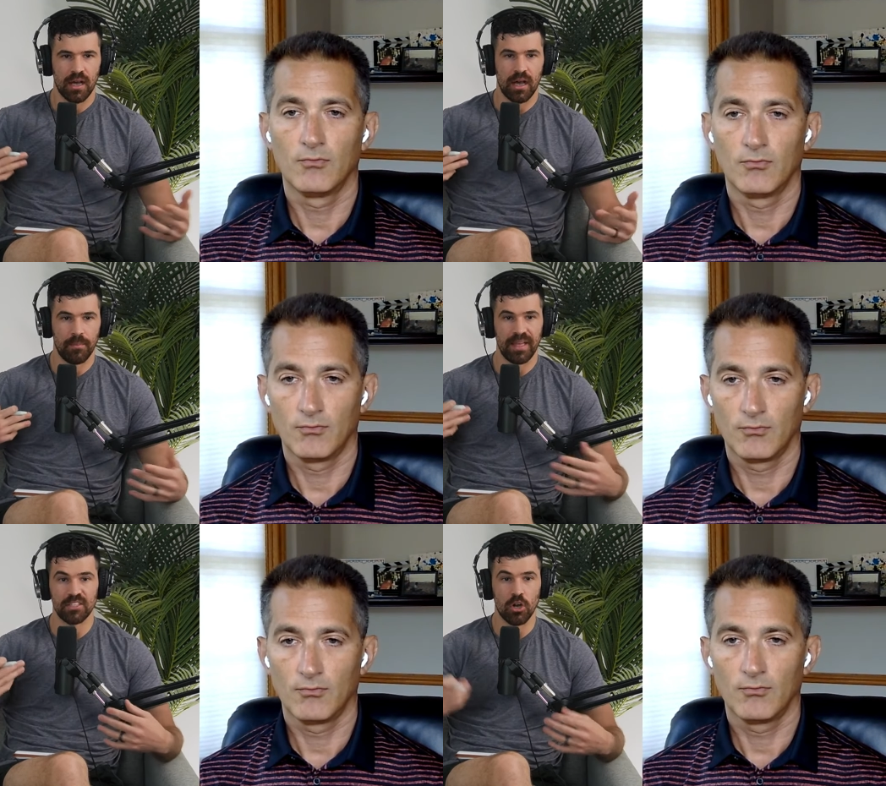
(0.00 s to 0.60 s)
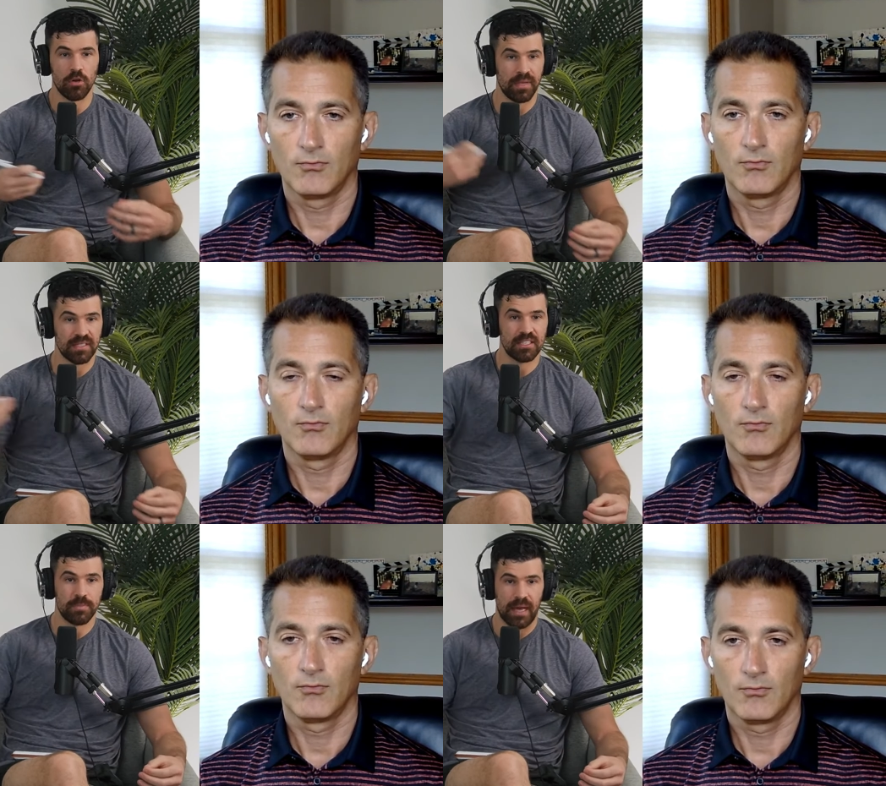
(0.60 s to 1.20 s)
Speaker 1: It's our
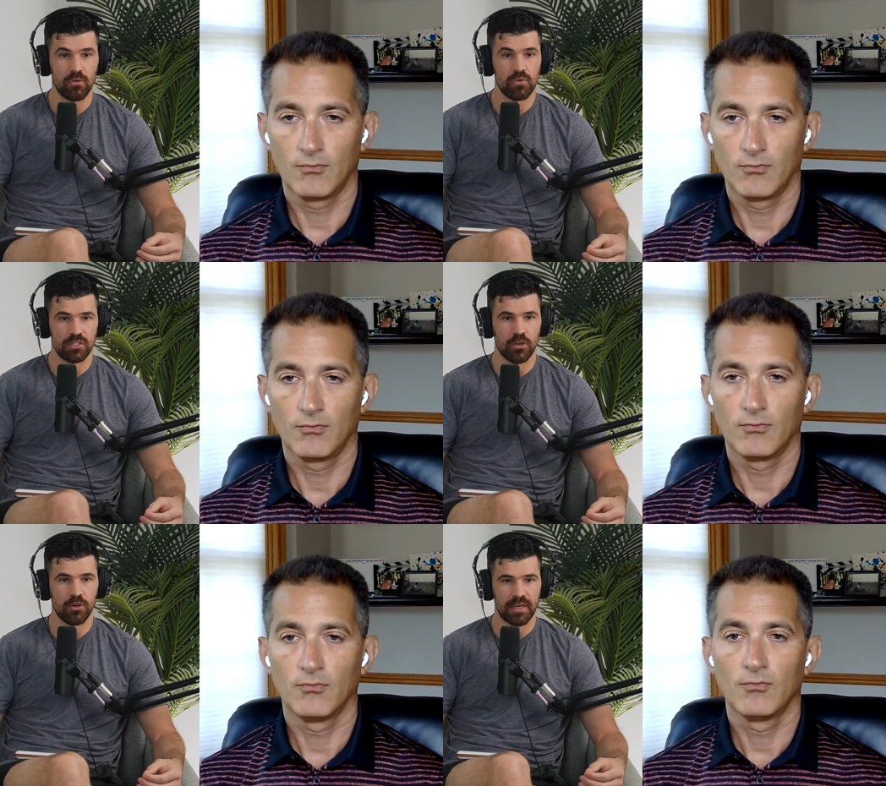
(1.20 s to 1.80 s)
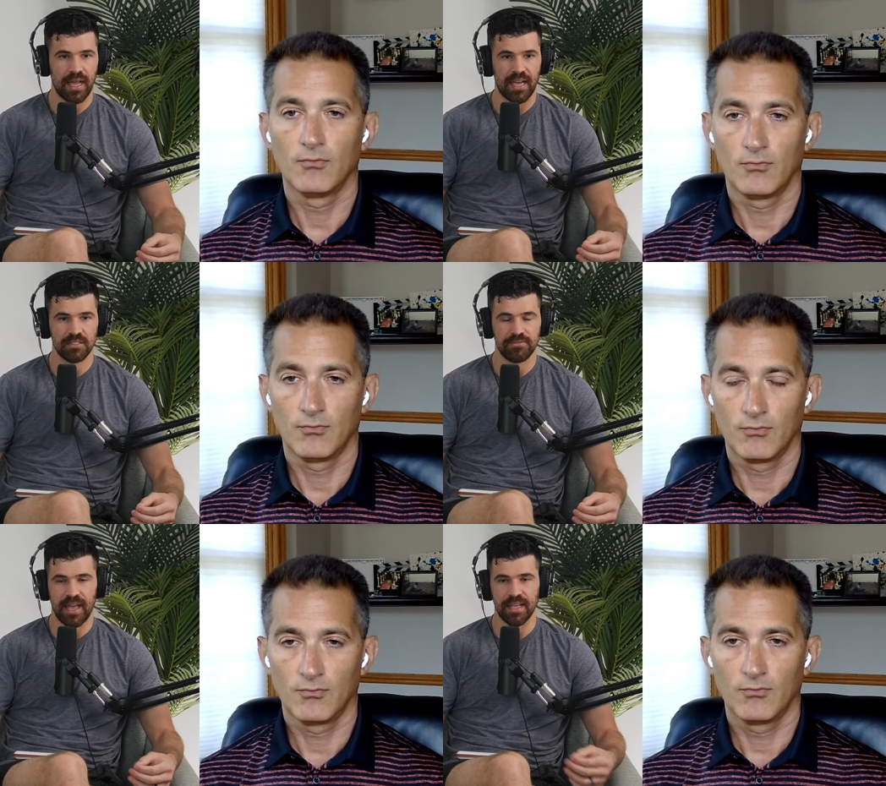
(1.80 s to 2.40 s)
business model to turn
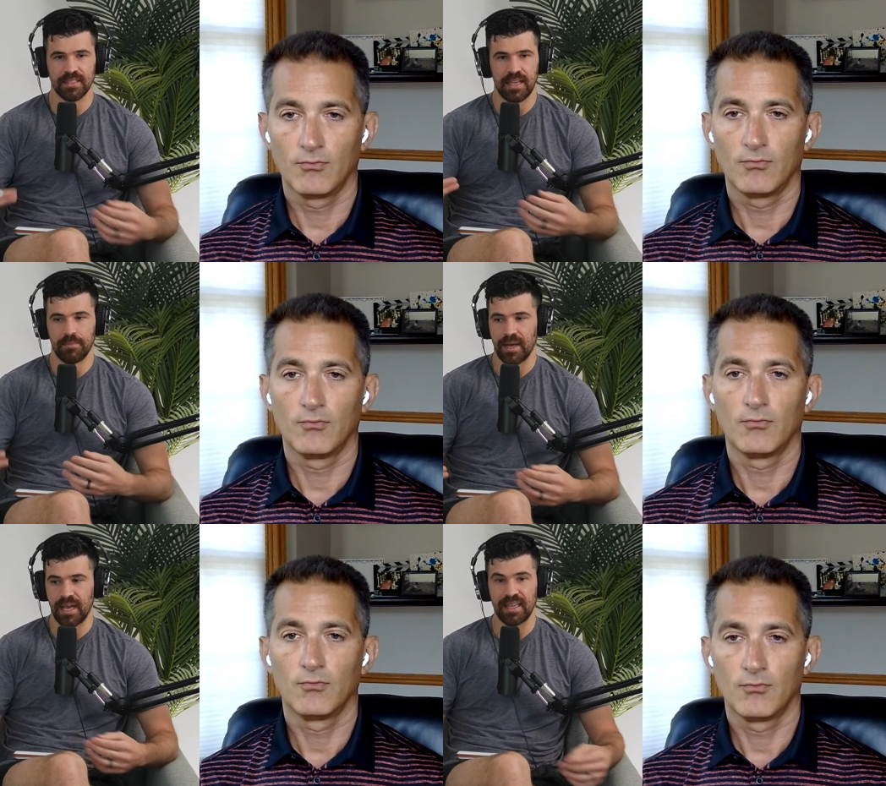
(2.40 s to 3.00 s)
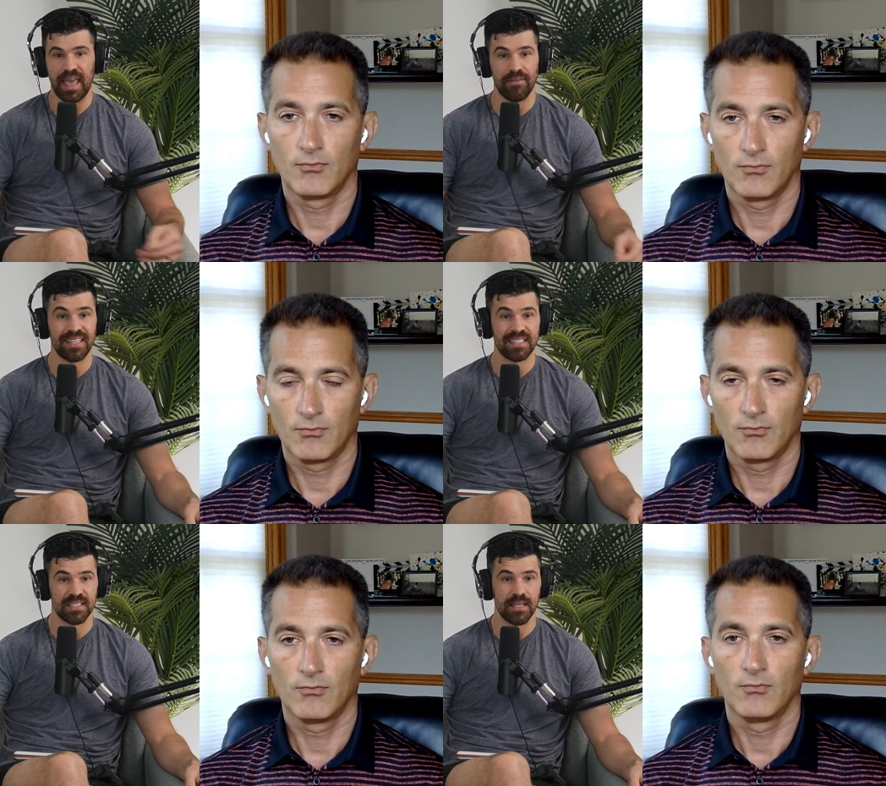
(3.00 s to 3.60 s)
cash fast. And by
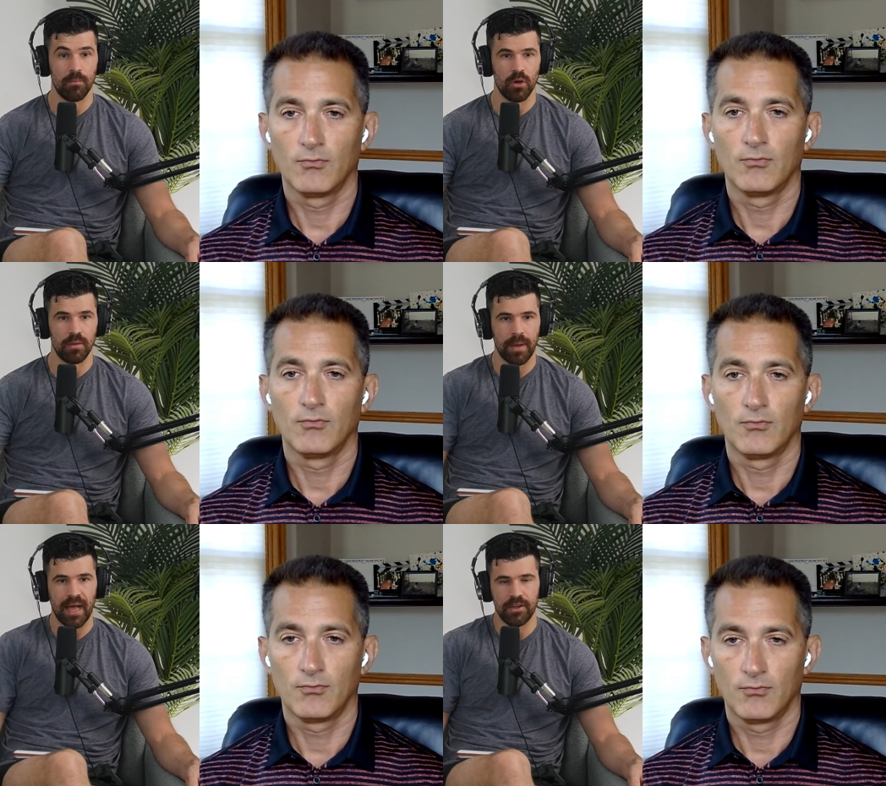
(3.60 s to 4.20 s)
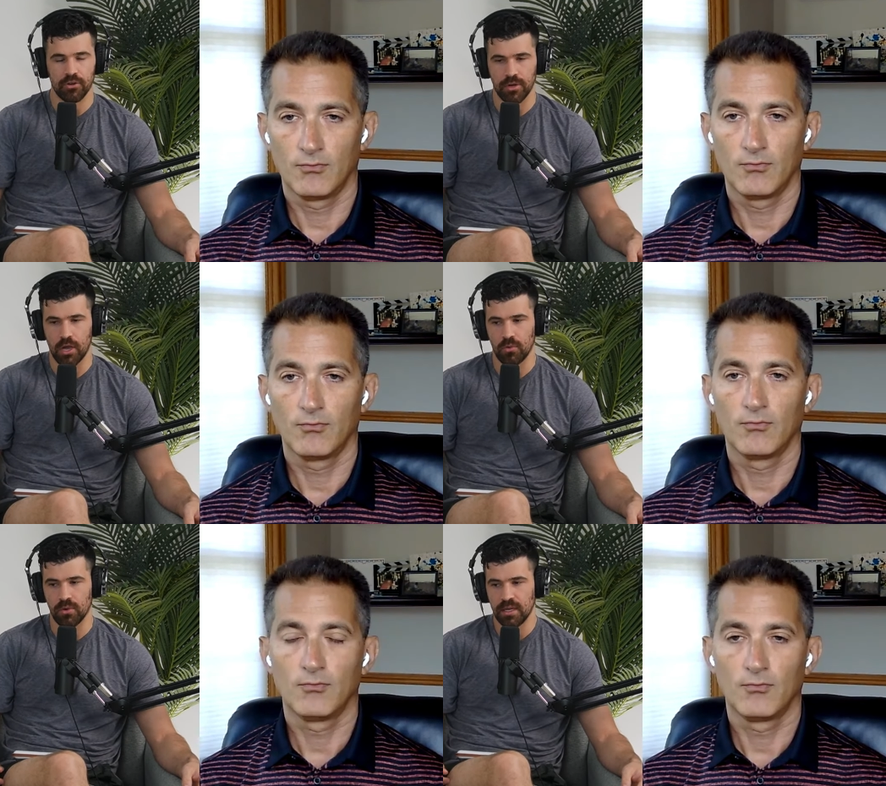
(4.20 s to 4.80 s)
having someone buy your
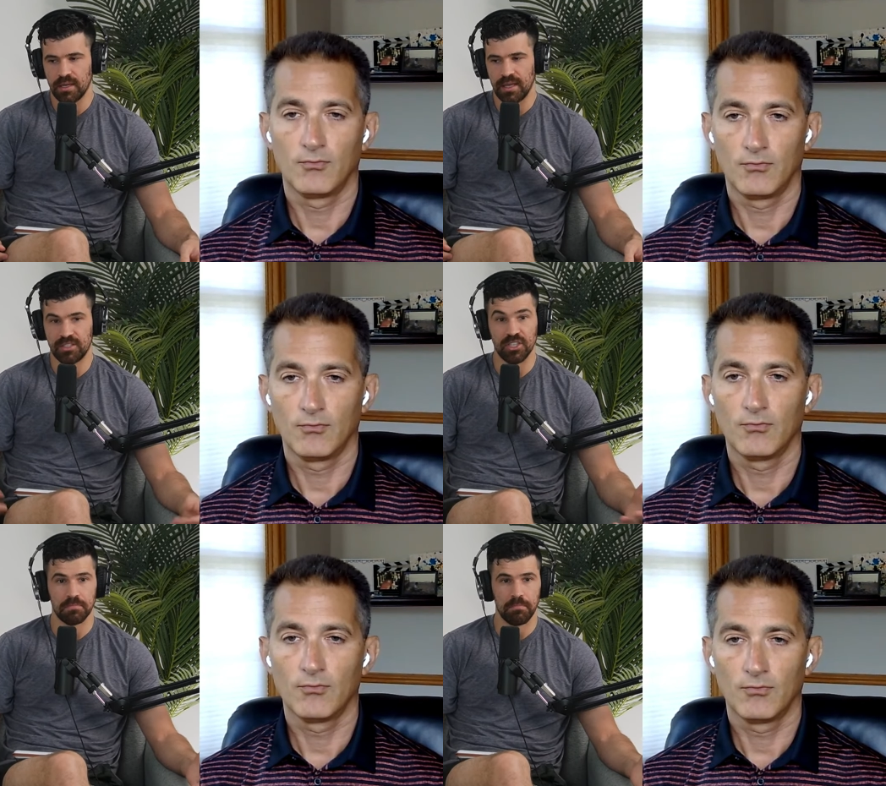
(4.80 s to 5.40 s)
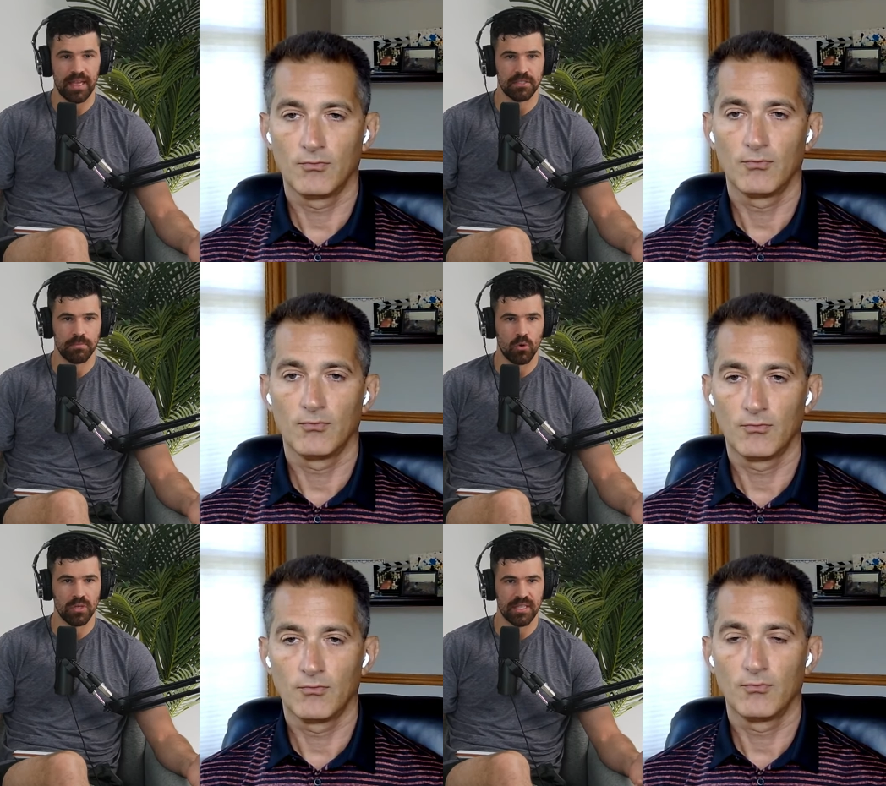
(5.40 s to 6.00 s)
note, it just makes
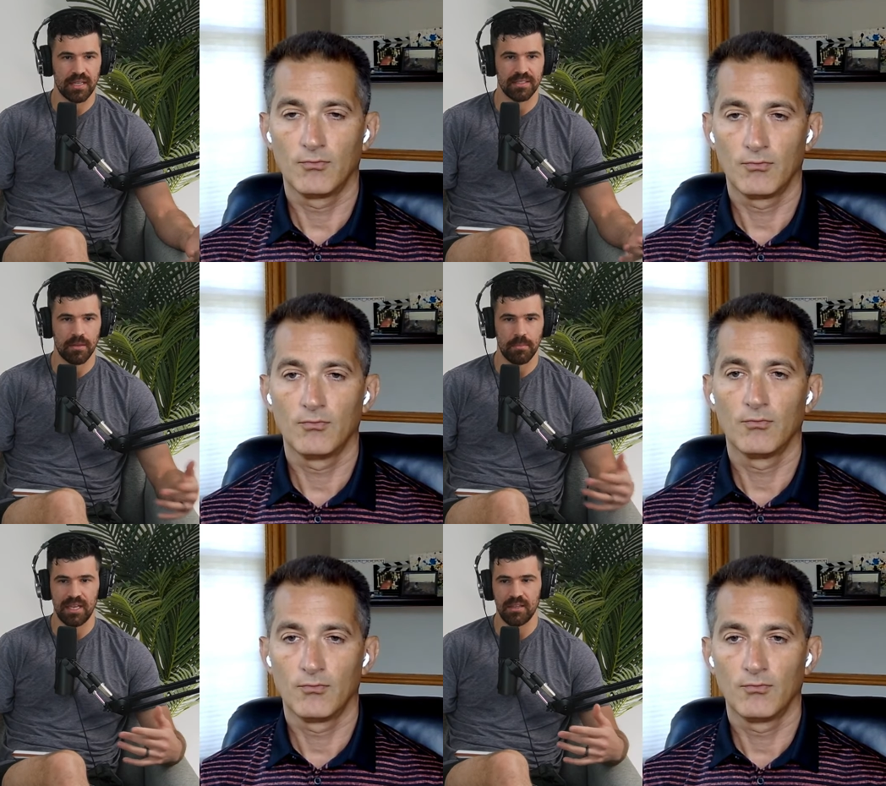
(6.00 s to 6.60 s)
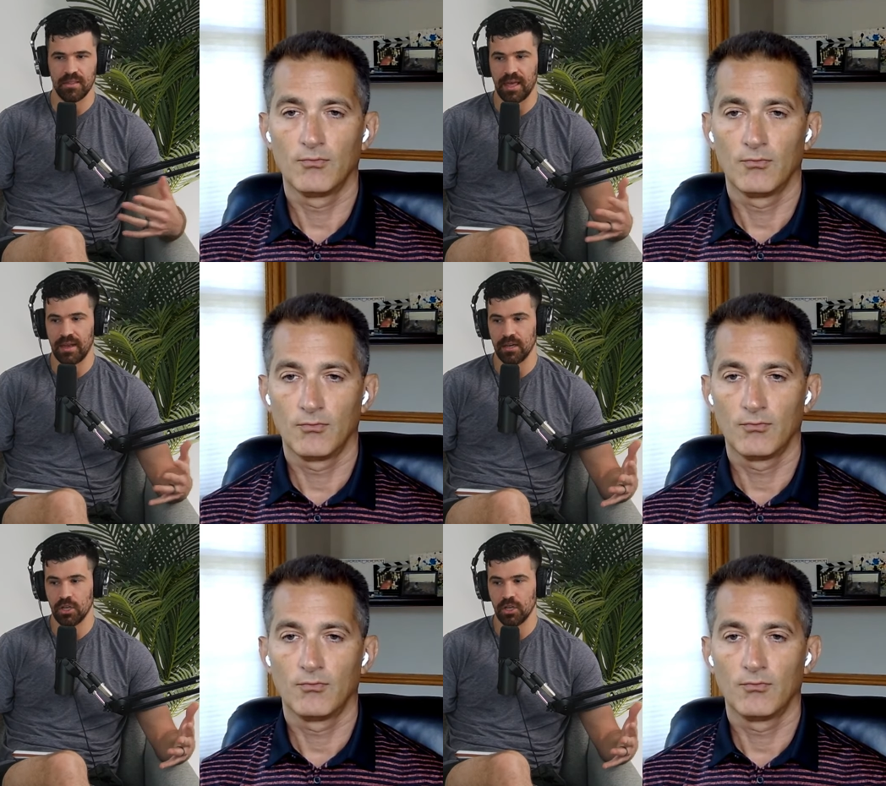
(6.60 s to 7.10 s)
more sense to me than